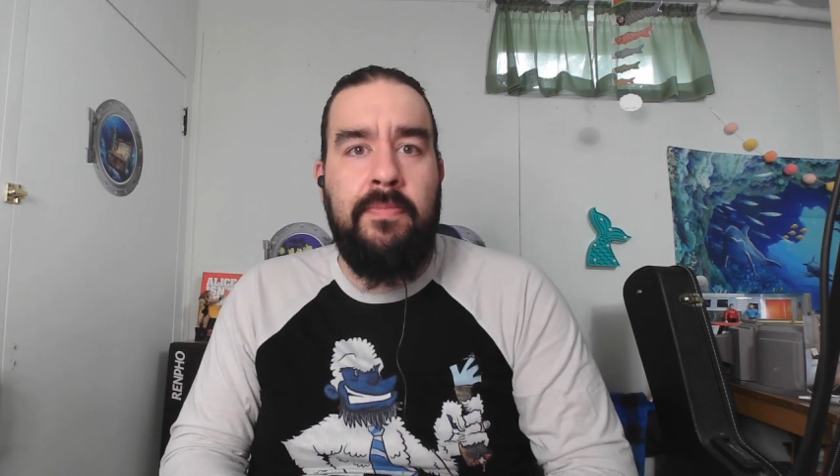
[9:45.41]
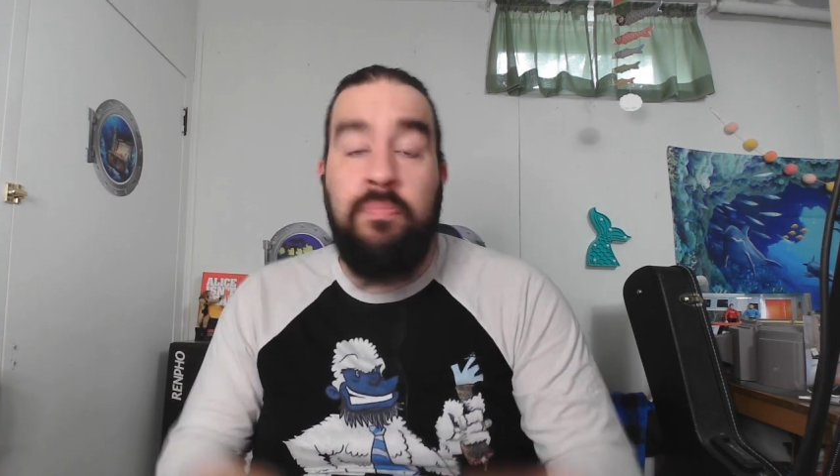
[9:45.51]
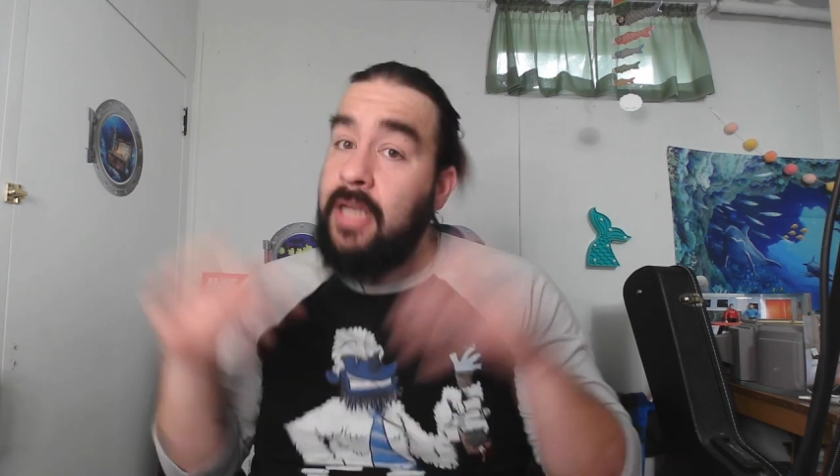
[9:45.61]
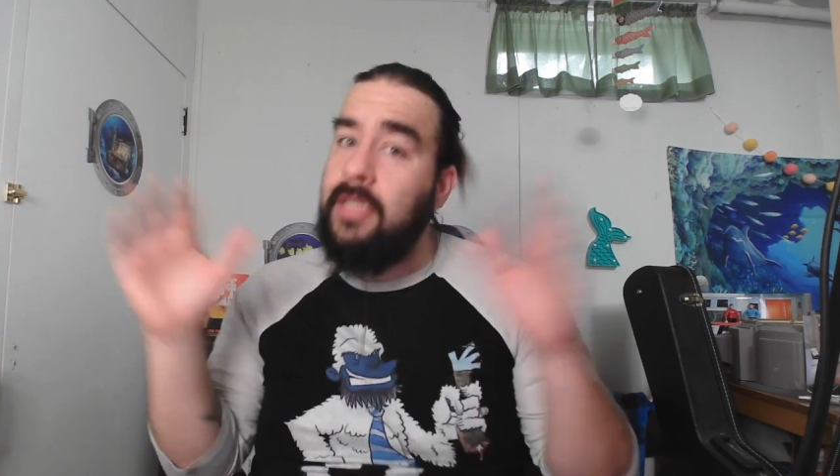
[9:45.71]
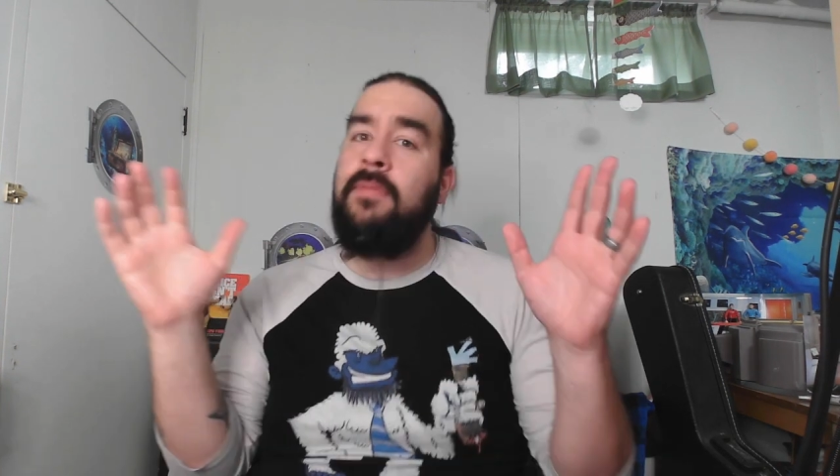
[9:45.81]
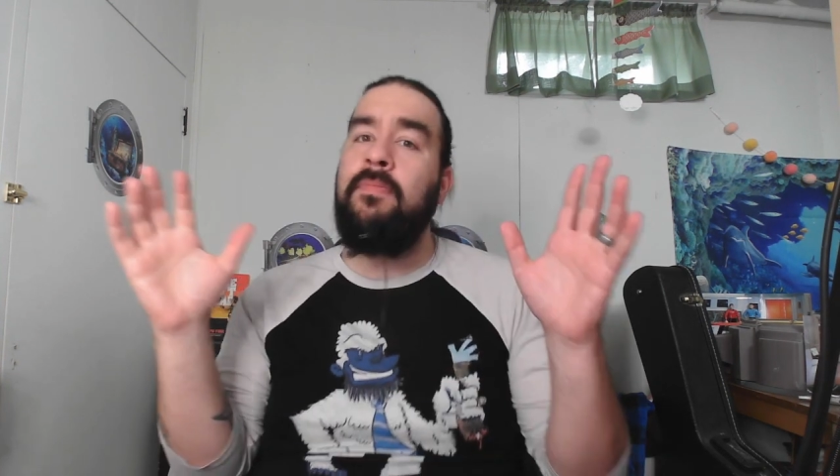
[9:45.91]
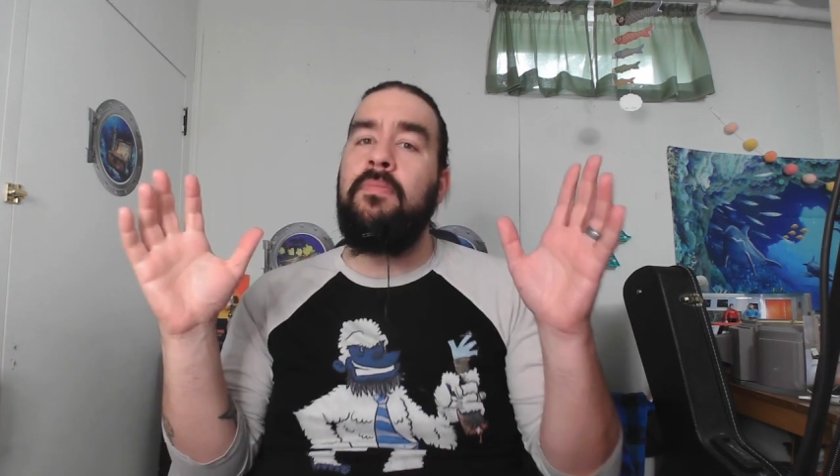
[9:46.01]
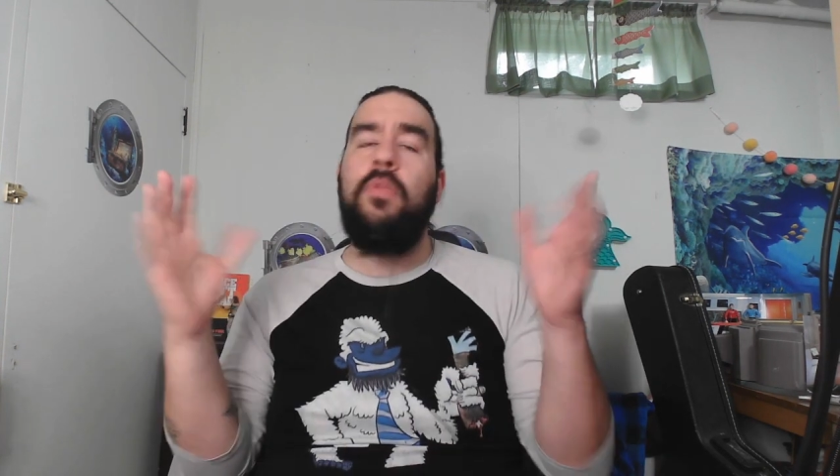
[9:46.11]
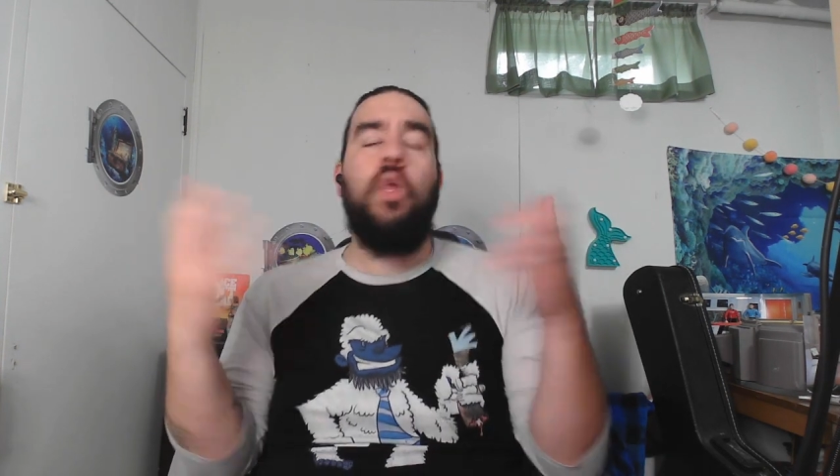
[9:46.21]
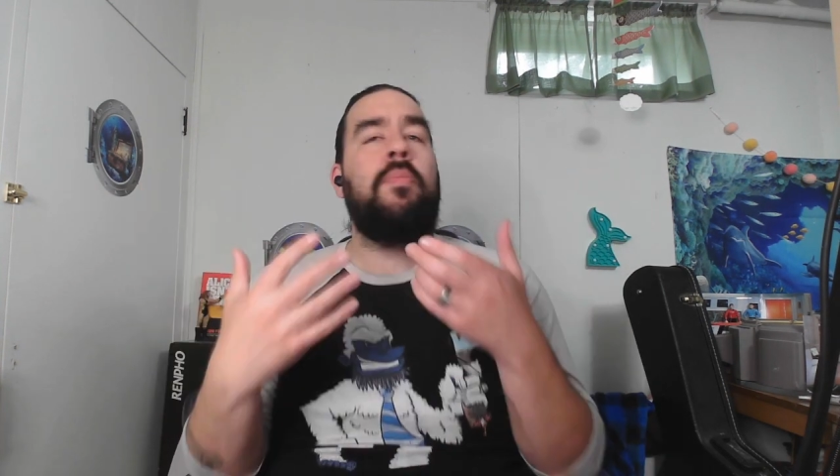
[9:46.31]
But
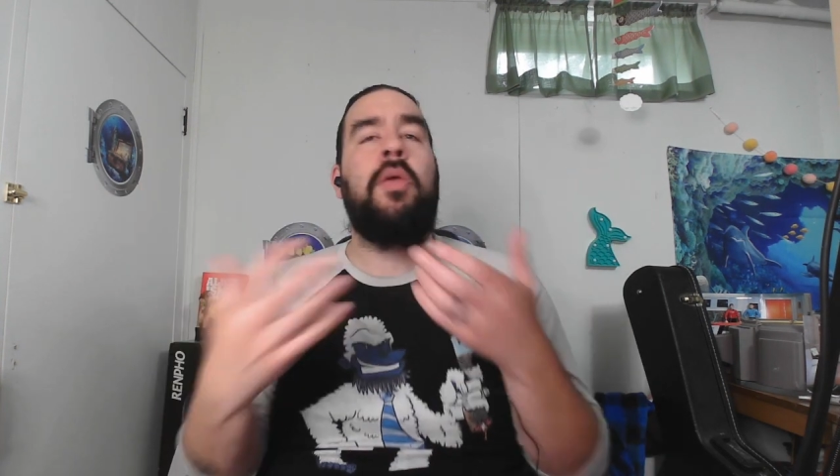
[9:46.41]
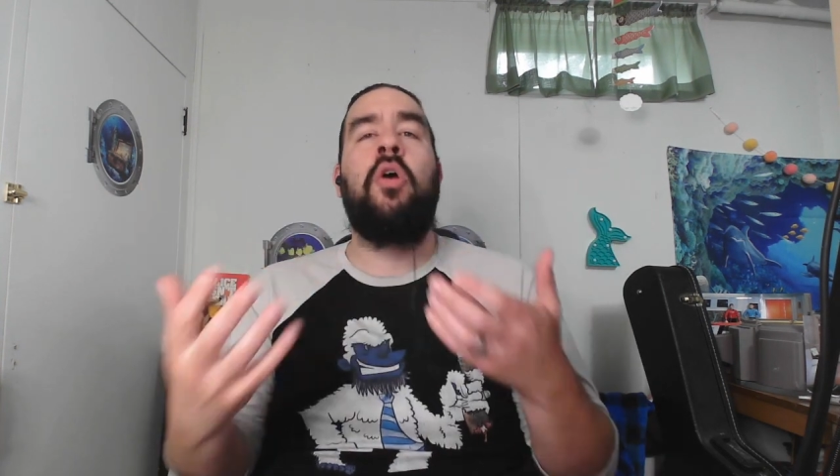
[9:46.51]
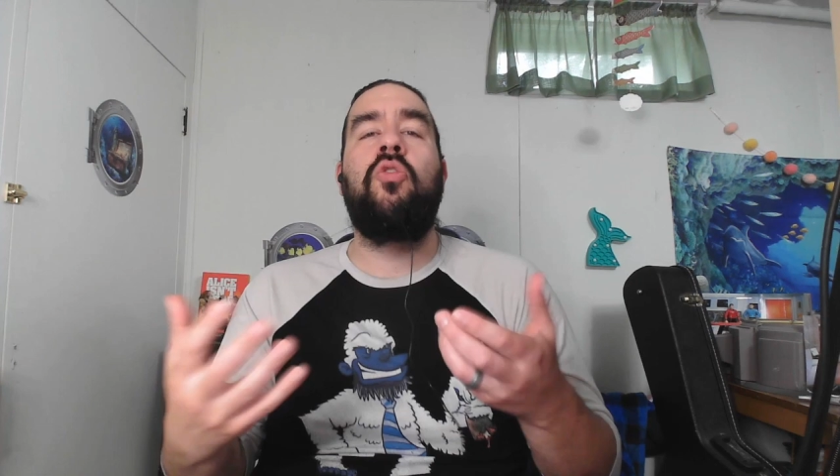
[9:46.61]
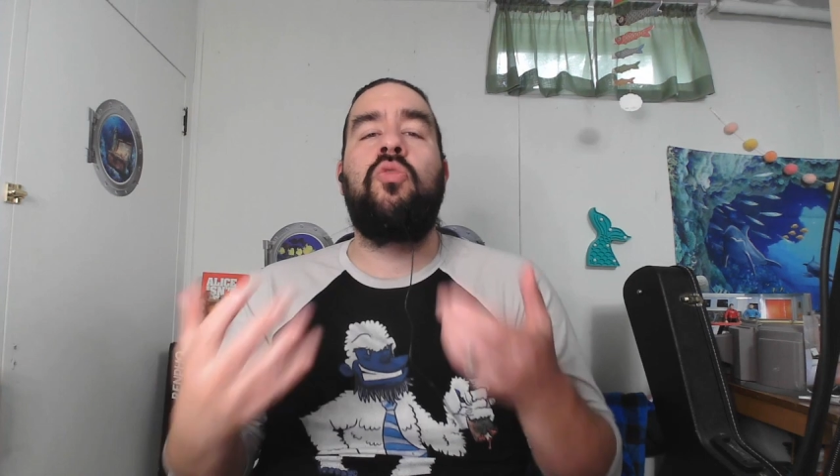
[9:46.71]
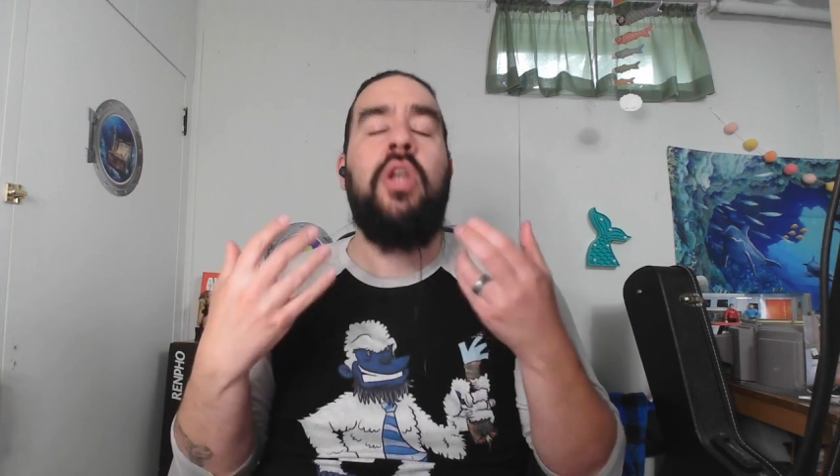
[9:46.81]
lo and behold,